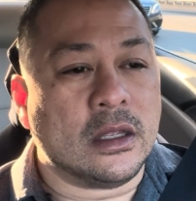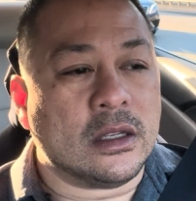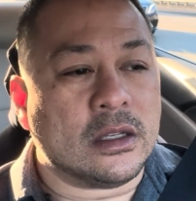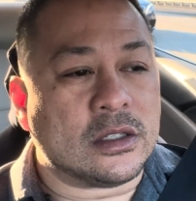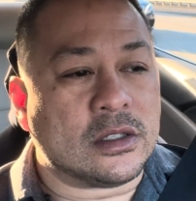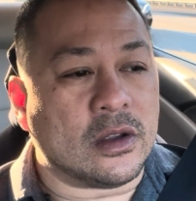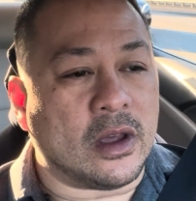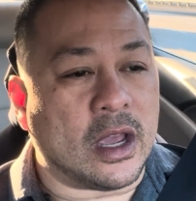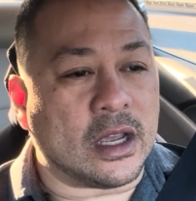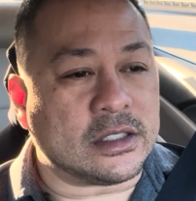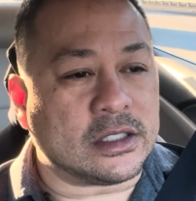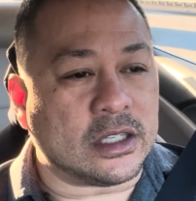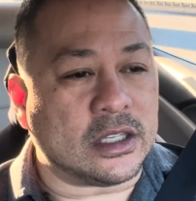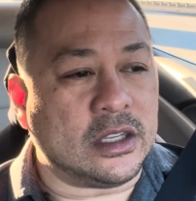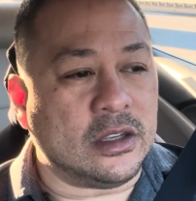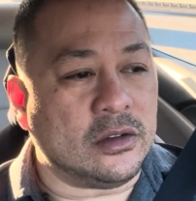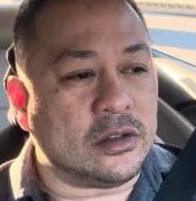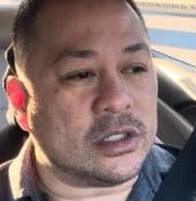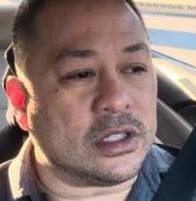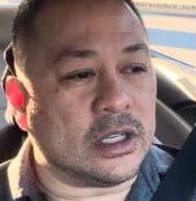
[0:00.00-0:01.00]
So
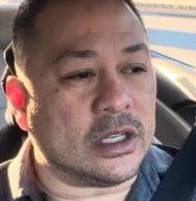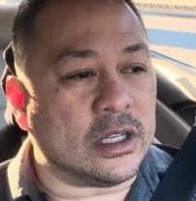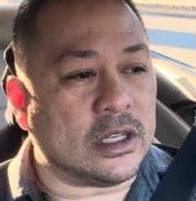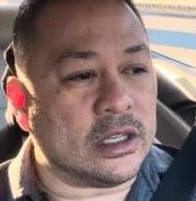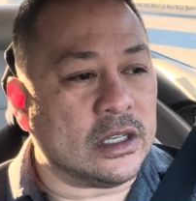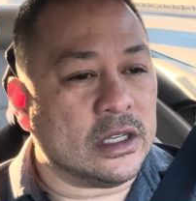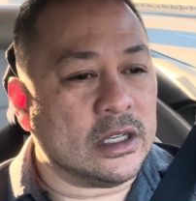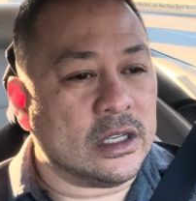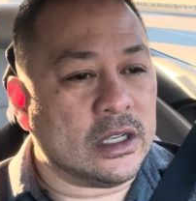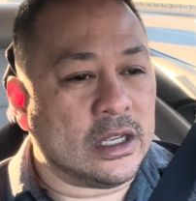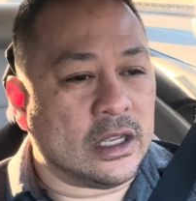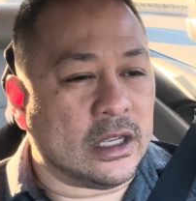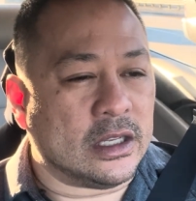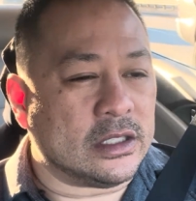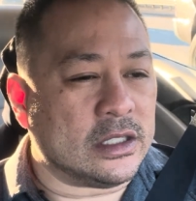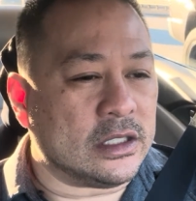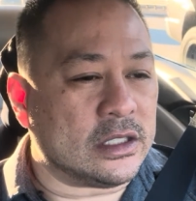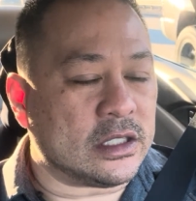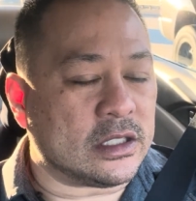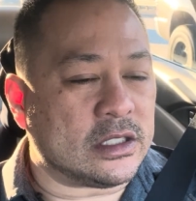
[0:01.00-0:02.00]
execution
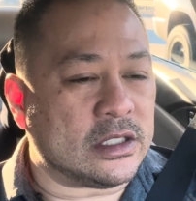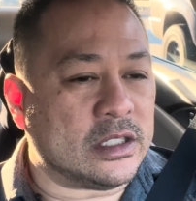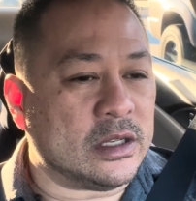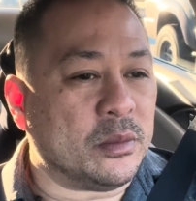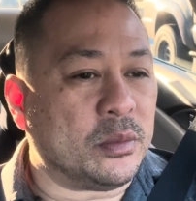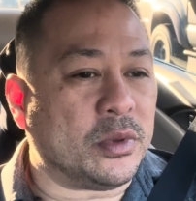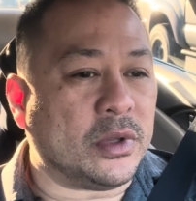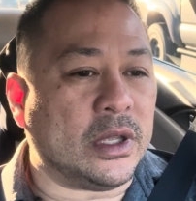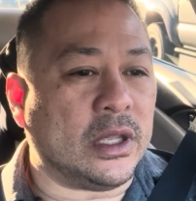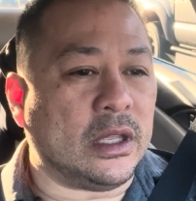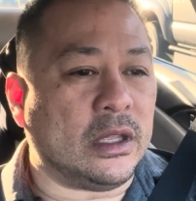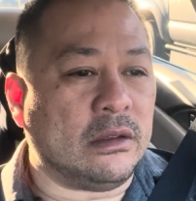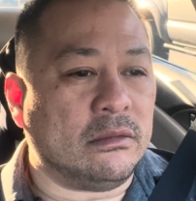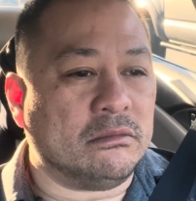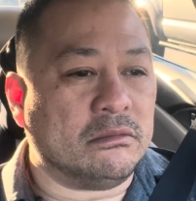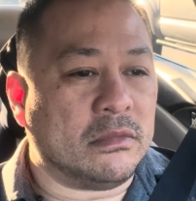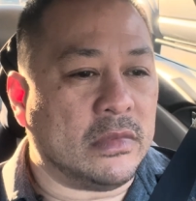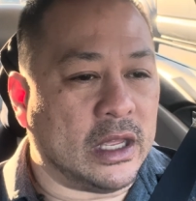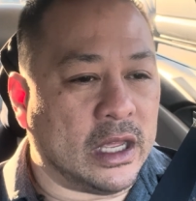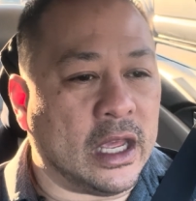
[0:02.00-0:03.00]
isn't just simply
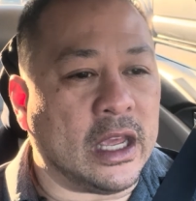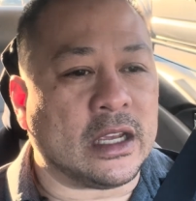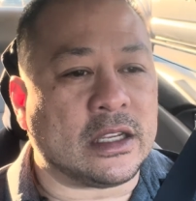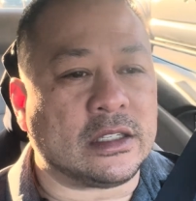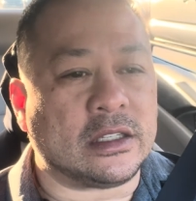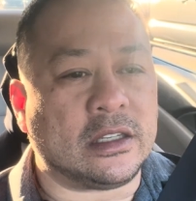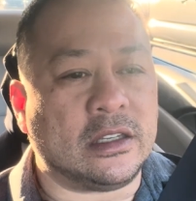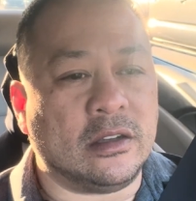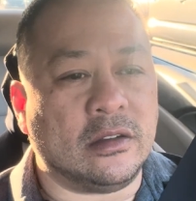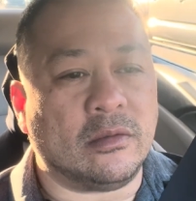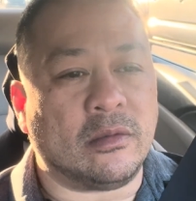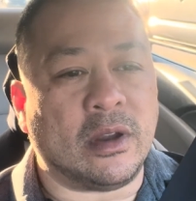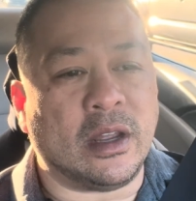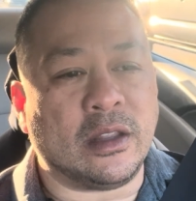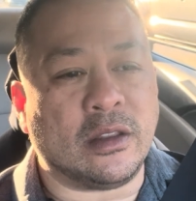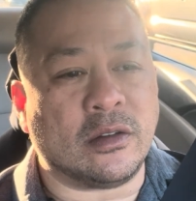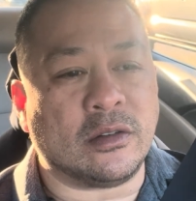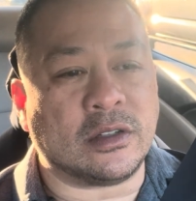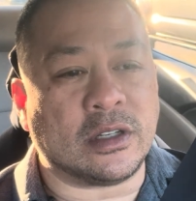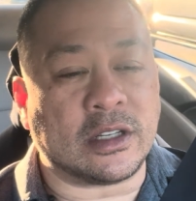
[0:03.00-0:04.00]
execute, right?
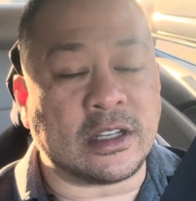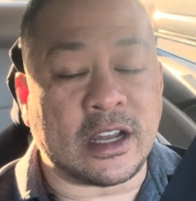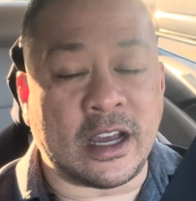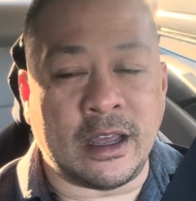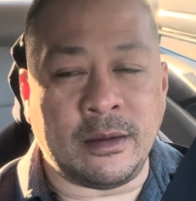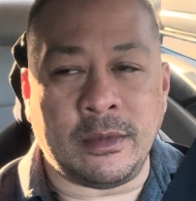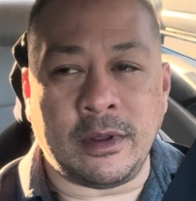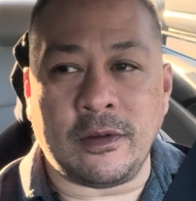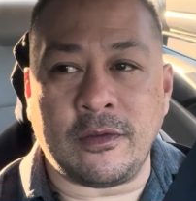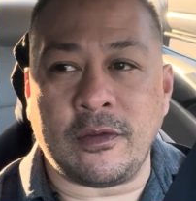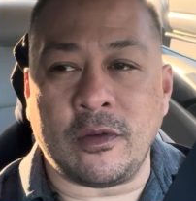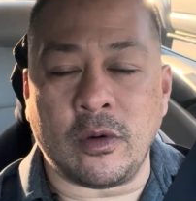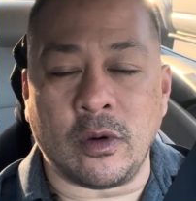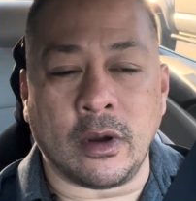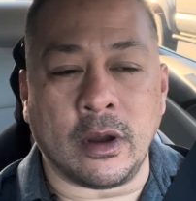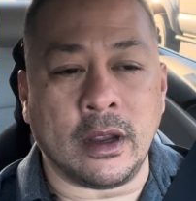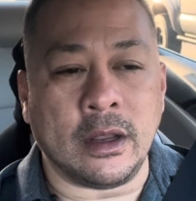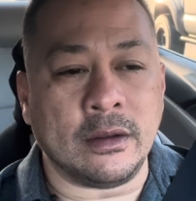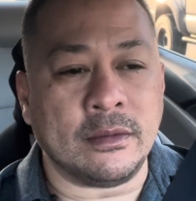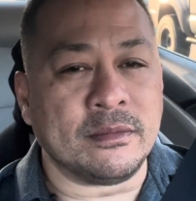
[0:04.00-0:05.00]
There's a timing
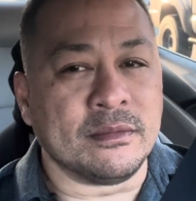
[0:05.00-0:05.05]
for it.